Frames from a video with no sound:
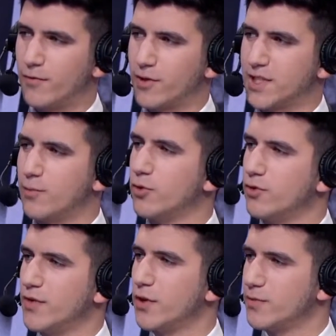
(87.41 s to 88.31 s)
For
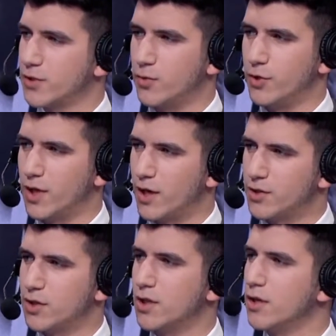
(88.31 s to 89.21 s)
example, in terms of
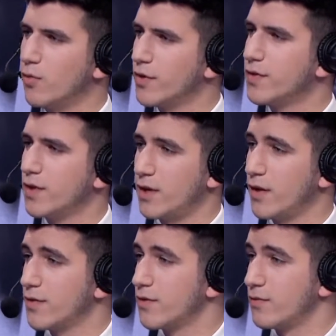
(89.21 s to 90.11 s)
communication and what he
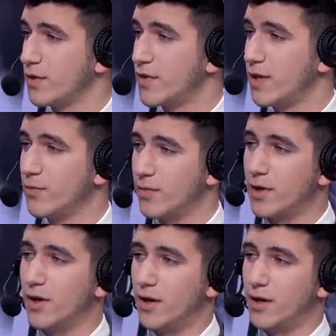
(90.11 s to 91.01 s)
does for the team
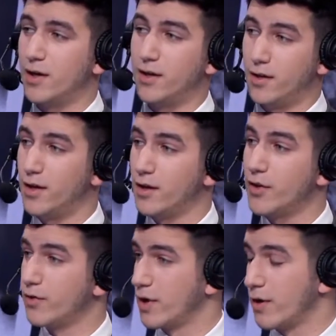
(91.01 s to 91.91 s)
in
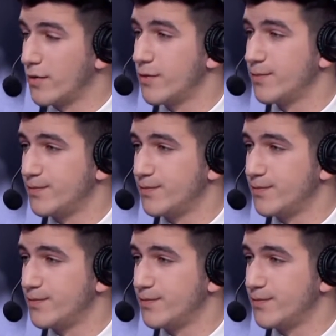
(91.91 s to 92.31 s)
other regards.